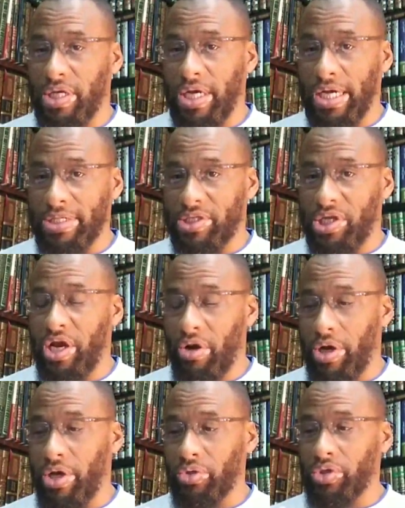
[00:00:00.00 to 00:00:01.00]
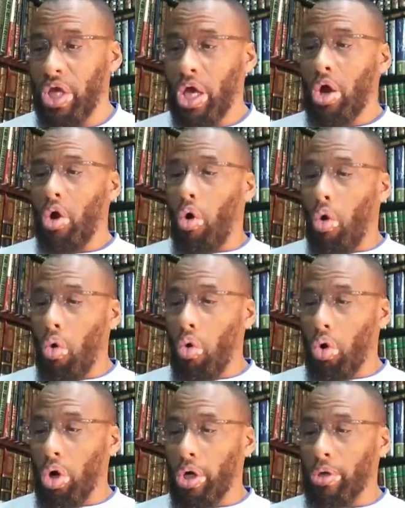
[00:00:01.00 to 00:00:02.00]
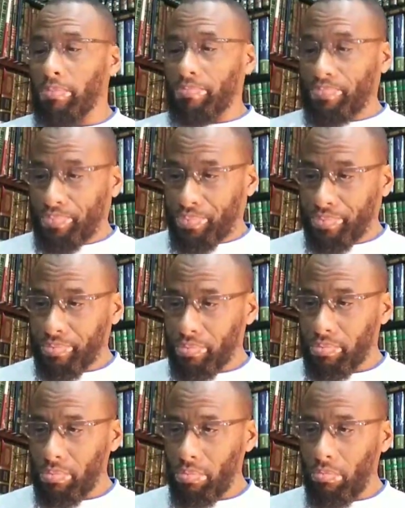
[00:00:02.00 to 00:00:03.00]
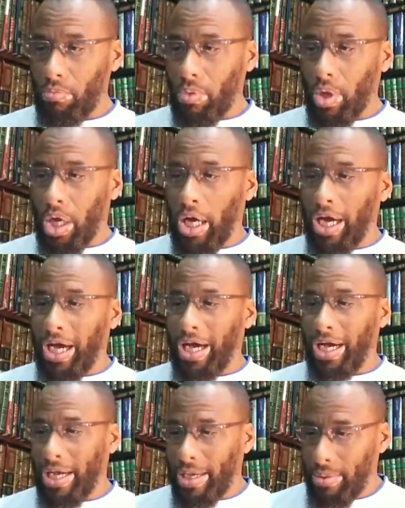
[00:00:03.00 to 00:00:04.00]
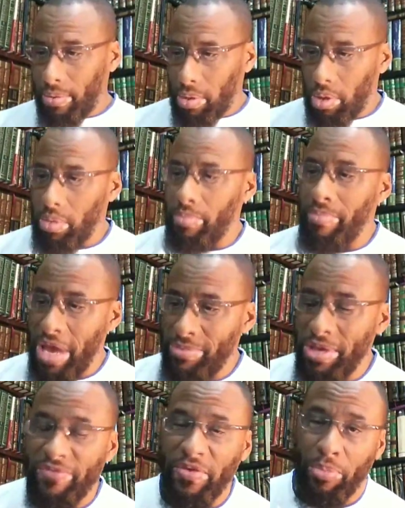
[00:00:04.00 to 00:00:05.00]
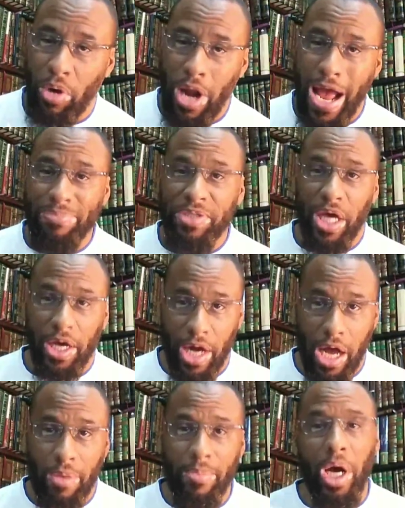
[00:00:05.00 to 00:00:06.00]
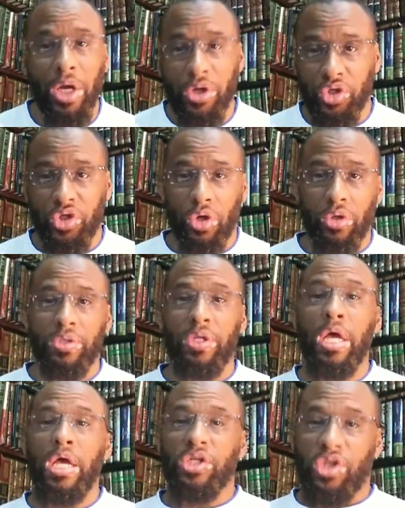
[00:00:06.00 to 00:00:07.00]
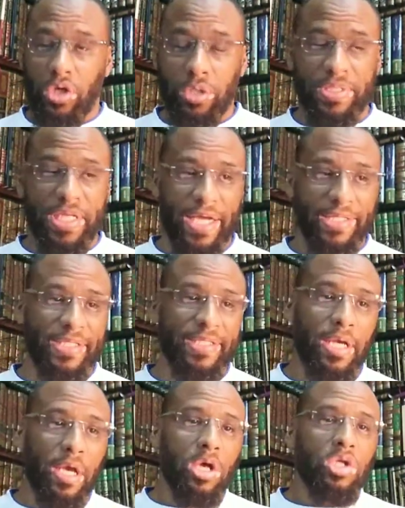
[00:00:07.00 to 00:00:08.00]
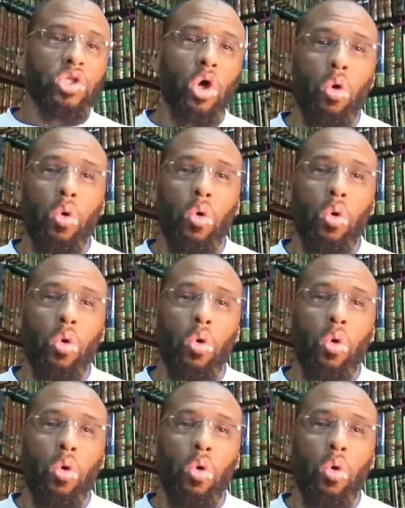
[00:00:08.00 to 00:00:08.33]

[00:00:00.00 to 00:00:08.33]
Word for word: scenarios, or uh, maybe even perhaps haram under certain circumstances. So,